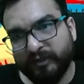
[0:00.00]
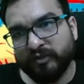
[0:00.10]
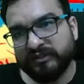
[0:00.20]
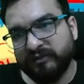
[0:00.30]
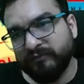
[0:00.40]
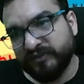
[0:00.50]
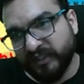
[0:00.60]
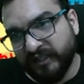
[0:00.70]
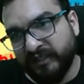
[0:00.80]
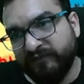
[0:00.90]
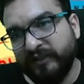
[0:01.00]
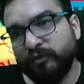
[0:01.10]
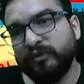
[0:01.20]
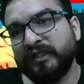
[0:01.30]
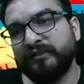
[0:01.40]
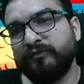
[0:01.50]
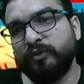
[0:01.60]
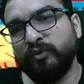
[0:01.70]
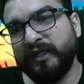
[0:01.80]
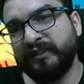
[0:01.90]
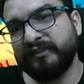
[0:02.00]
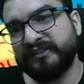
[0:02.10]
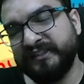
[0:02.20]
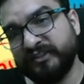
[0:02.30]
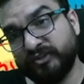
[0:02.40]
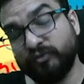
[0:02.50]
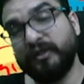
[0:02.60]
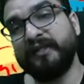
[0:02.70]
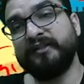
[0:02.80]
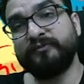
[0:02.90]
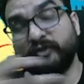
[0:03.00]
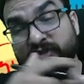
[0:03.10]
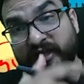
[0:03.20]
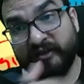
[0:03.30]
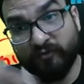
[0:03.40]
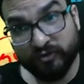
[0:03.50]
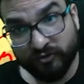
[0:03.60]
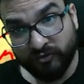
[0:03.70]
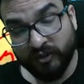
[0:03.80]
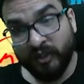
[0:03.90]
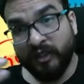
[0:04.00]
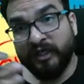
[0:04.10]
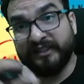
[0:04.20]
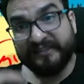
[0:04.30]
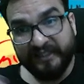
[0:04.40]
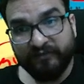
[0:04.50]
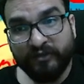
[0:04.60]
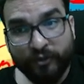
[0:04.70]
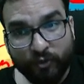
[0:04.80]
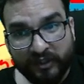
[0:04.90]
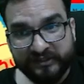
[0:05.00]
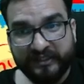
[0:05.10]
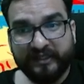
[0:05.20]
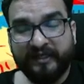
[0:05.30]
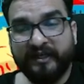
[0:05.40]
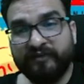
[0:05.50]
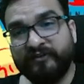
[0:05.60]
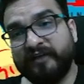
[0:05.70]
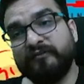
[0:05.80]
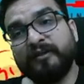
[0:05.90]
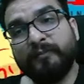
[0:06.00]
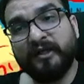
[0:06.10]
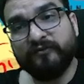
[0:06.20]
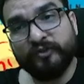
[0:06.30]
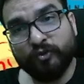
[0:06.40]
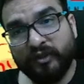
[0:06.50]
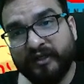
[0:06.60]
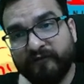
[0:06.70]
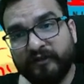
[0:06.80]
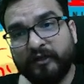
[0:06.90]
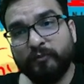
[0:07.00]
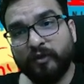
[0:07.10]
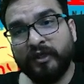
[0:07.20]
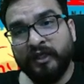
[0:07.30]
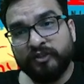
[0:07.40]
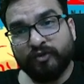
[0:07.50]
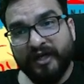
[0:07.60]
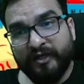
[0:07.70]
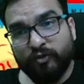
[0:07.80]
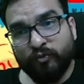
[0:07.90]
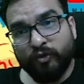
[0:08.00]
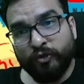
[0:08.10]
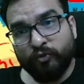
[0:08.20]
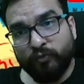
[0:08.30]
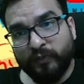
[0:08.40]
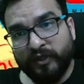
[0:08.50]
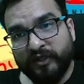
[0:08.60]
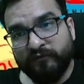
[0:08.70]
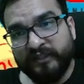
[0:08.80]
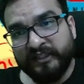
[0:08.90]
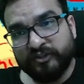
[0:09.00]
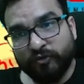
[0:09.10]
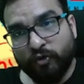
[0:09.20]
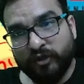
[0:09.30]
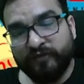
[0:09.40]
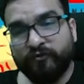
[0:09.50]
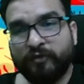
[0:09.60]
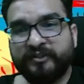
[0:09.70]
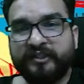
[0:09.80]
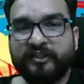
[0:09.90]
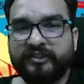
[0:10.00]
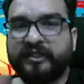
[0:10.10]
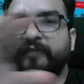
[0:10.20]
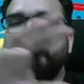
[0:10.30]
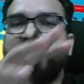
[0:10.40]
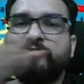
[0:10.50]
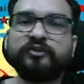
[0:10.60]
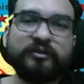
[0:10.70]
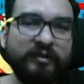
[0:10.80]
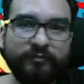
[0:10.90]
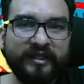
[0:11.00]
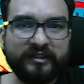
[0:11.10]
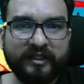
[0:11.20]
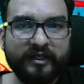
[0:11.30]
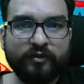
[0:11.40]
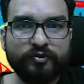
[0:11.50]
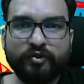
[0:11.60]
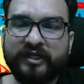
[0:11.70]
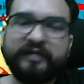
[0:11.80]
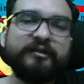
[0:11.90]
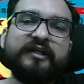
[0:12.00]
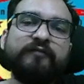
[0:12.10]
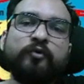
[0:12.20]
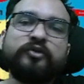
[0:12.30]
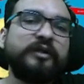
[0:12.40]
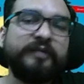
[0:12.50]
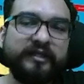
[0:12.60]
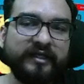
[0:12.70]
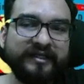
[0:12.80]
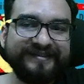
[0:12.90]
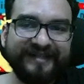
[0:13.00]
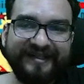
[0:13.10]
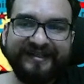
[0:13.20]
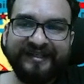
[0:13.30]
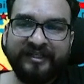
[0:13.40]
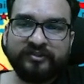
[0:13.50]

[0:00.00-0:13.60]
Because generally we do like this, teachers do like this, because I have also seen what you are seeing, right? I have traveled the path which you are traveling upon. So I don't want you to burden with these and all information ki jitna bhi likha ho sab aap yaad karne ki koshish. Ultimately wo hota bhi nahi hai, guys, right?